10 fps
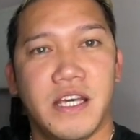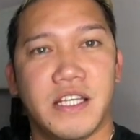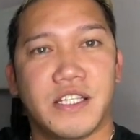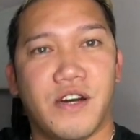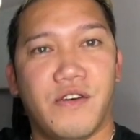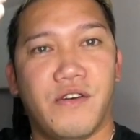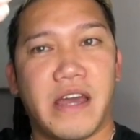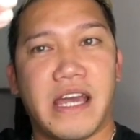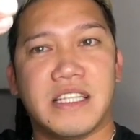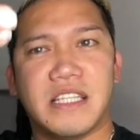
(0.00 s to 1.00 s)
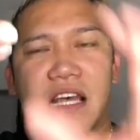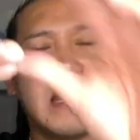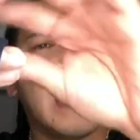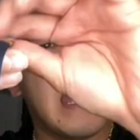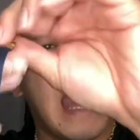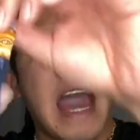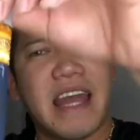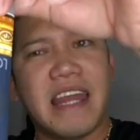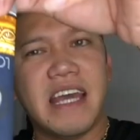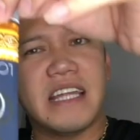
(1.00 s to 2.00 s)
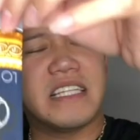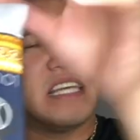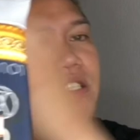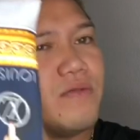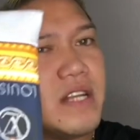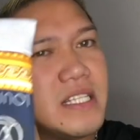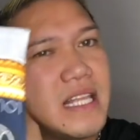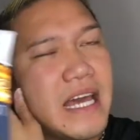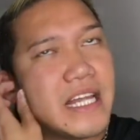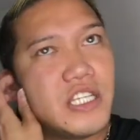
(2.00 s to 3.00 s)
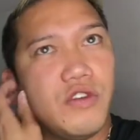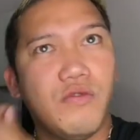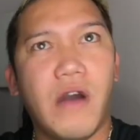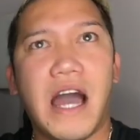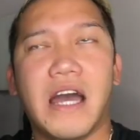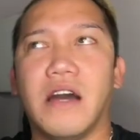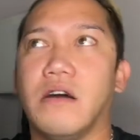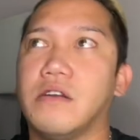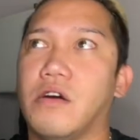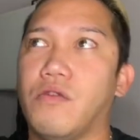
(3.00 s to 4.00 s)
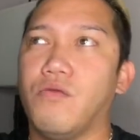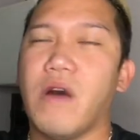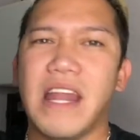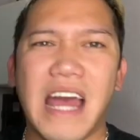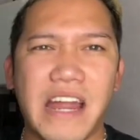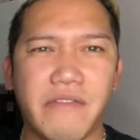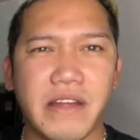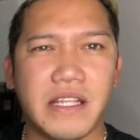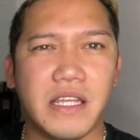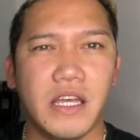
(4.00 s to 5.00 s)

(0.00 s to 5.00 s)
So it's, I think this one is like 200, oh no, 100,